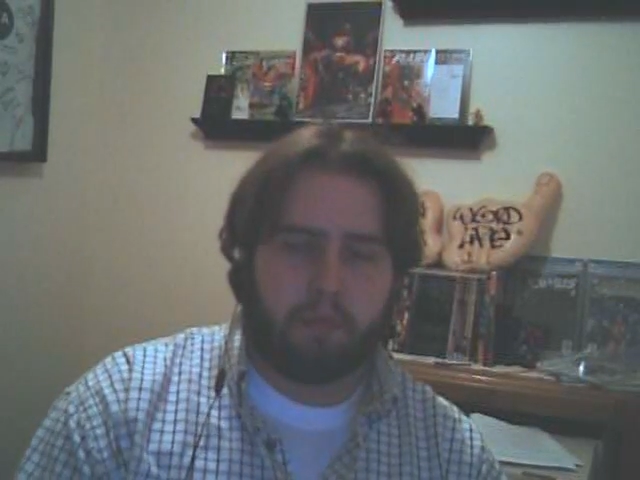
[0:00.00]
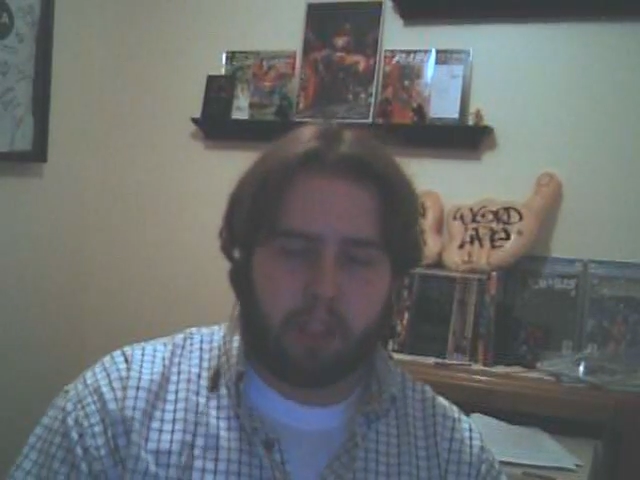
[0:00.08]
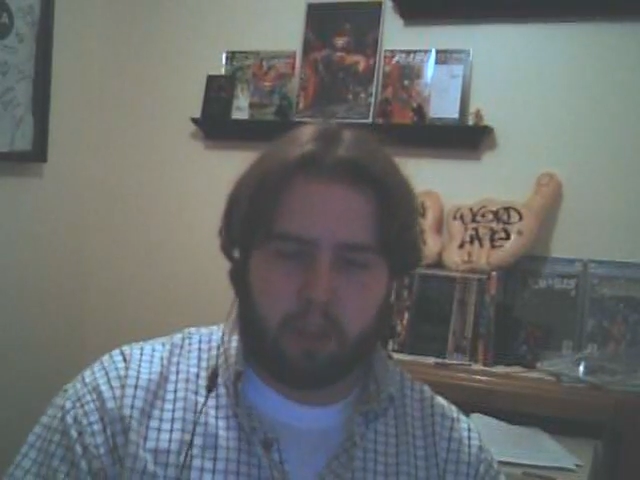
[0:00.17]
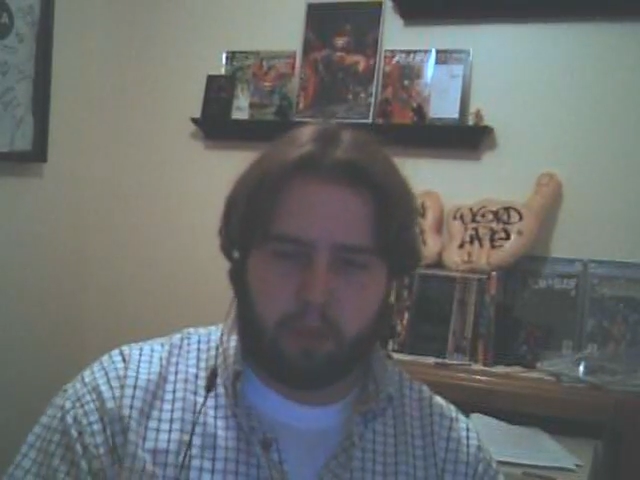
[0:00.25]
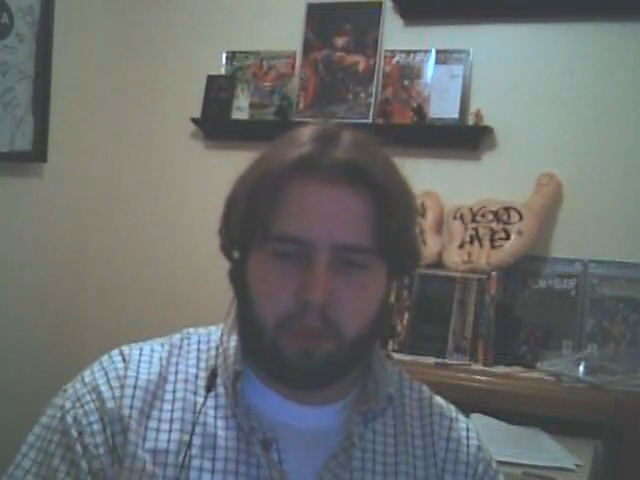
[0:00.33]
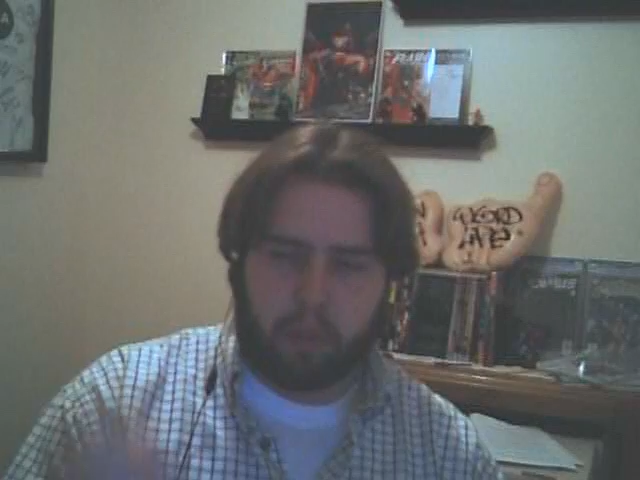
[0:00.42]

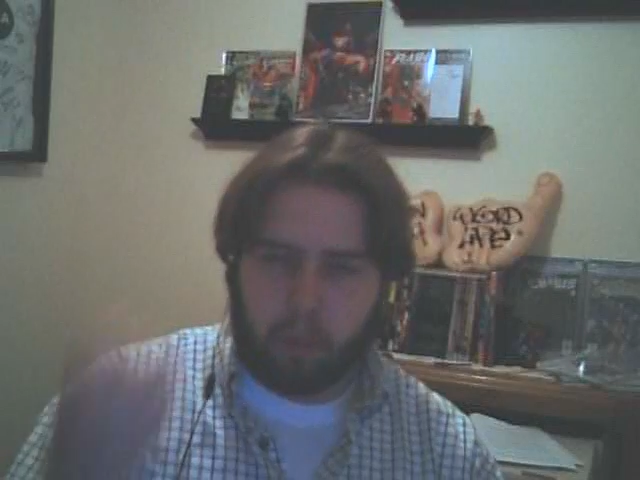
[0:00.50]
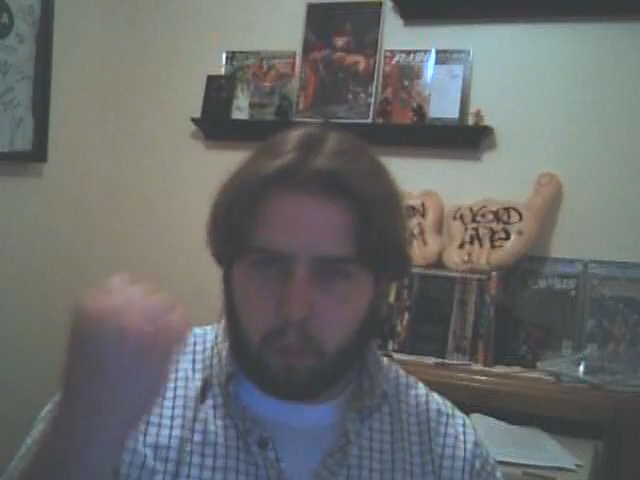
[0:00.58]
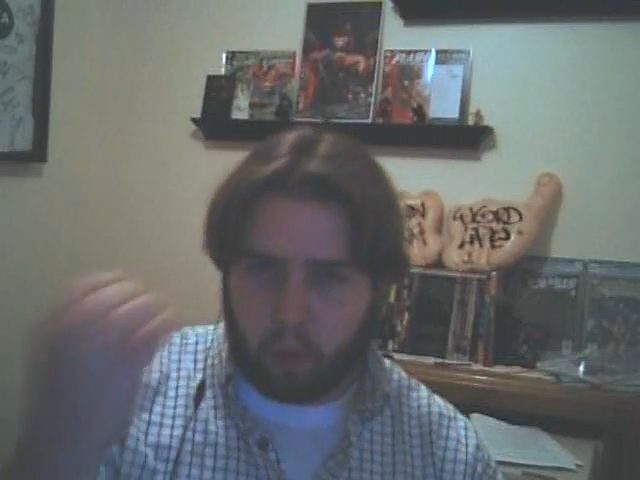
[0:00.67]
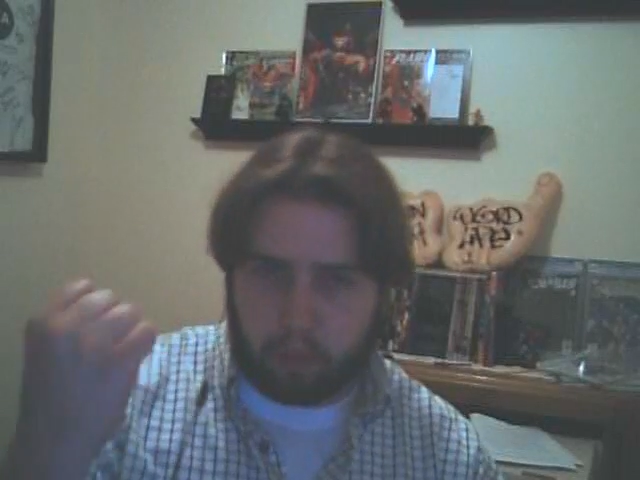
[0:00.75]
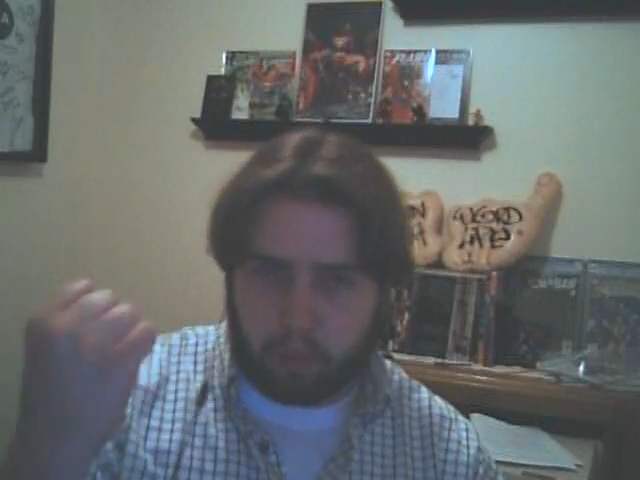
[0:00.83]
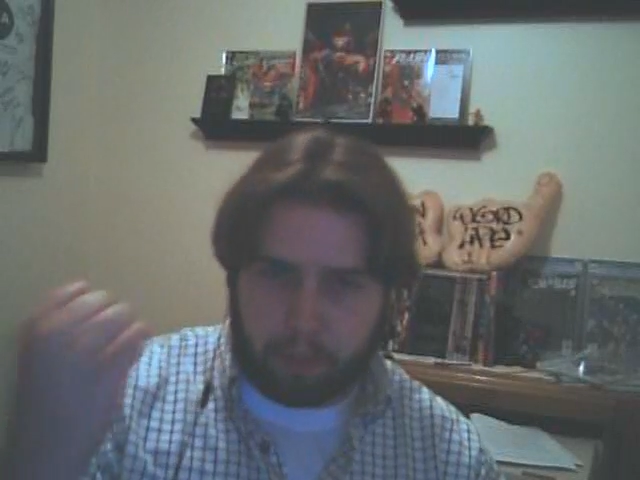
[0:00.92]
you know, the
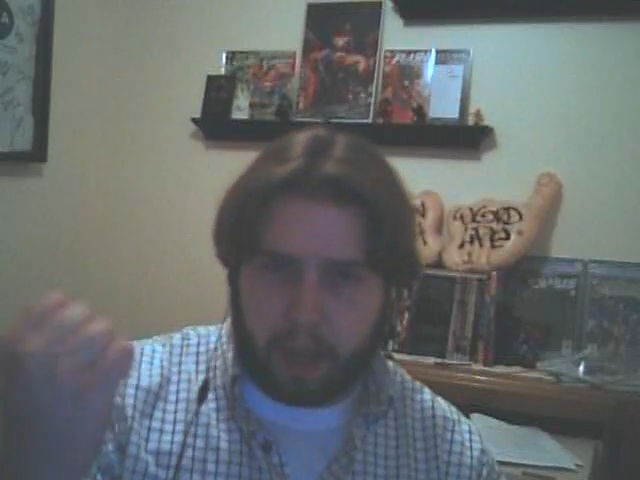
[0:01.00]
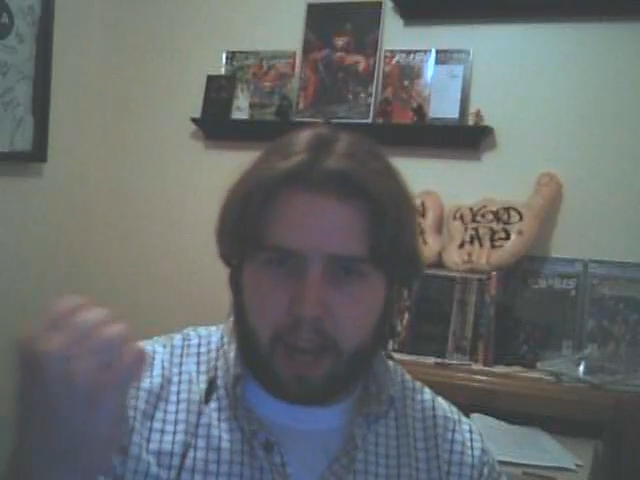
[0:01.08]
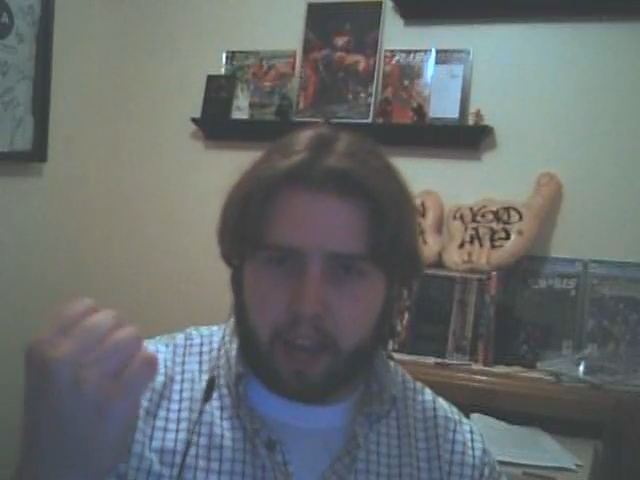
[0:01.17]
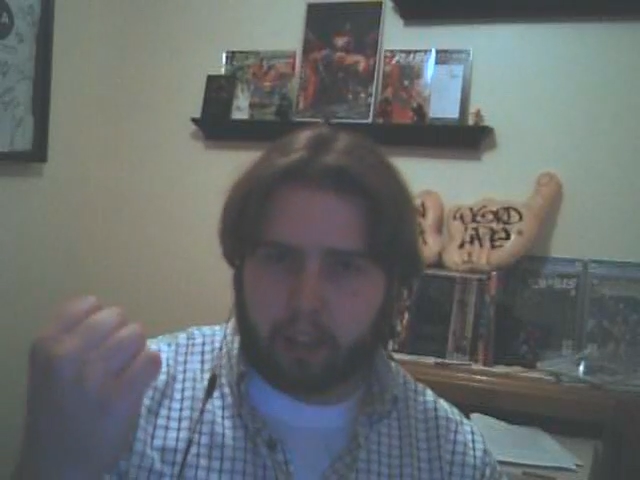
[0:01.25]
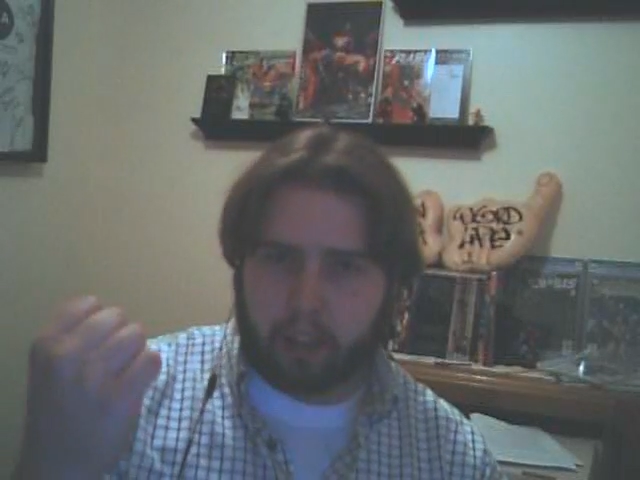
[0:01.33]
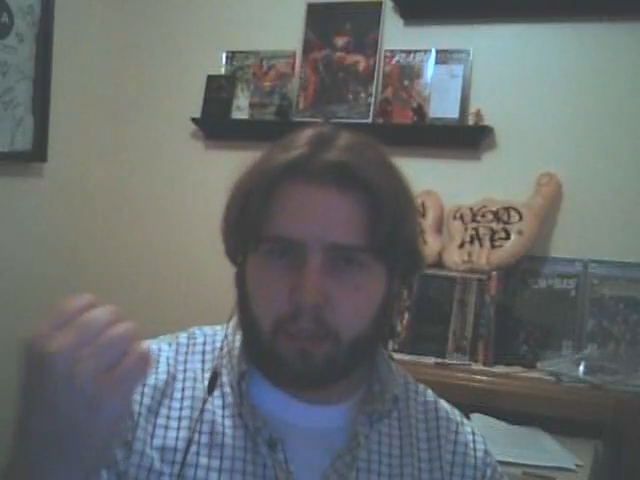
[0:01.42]
Wolf
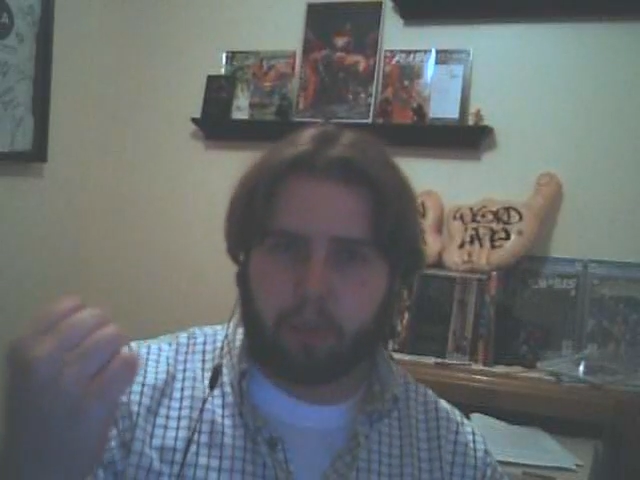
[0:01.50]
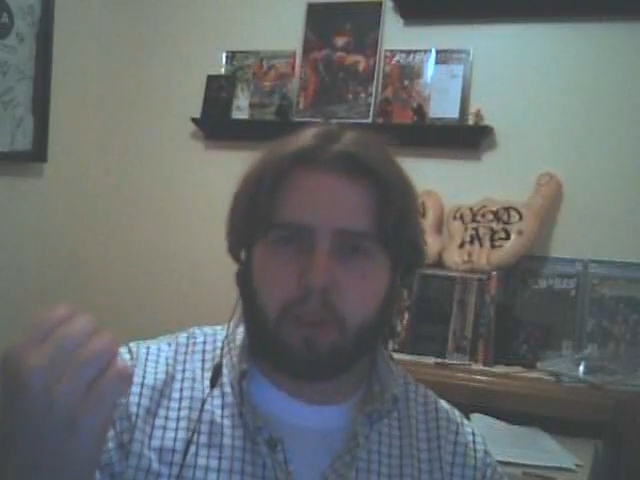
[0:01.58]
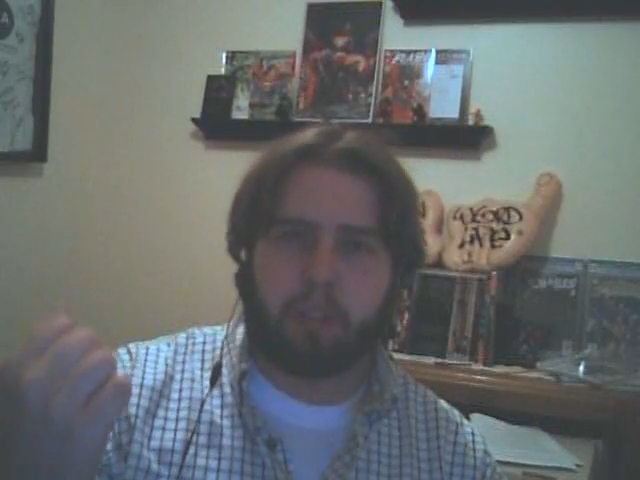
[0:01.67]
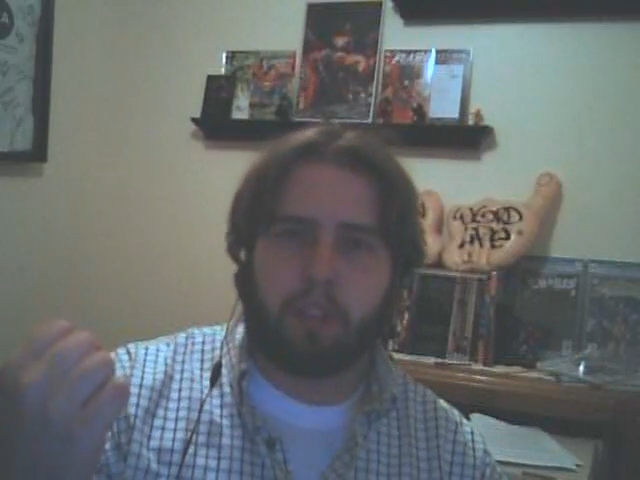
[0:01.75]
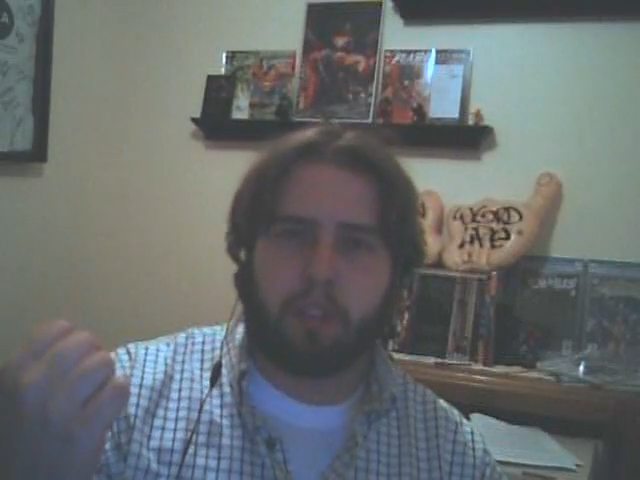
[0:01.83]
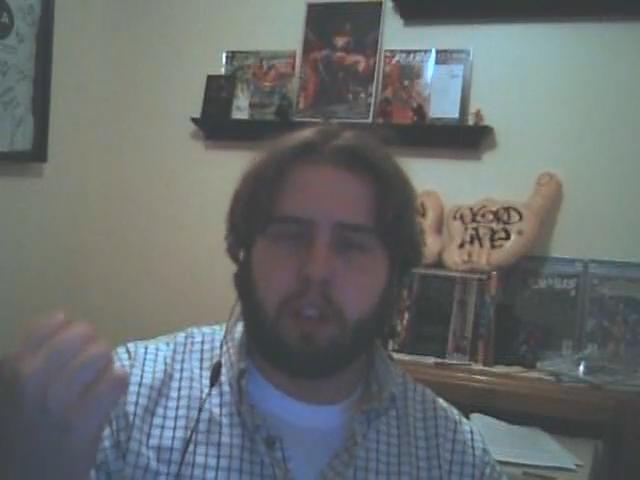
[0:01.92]
Pack
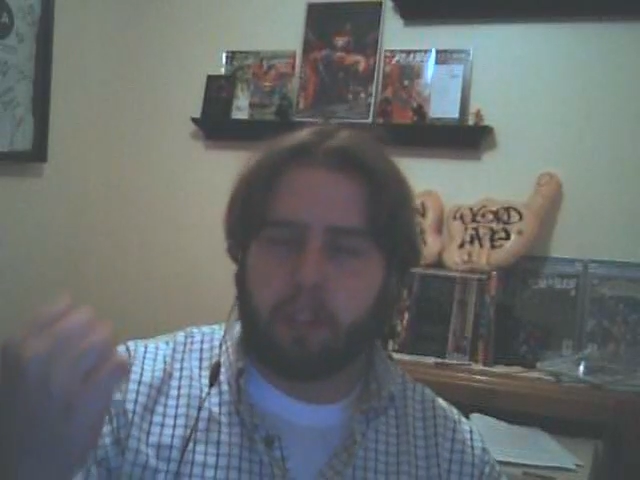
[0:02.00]
or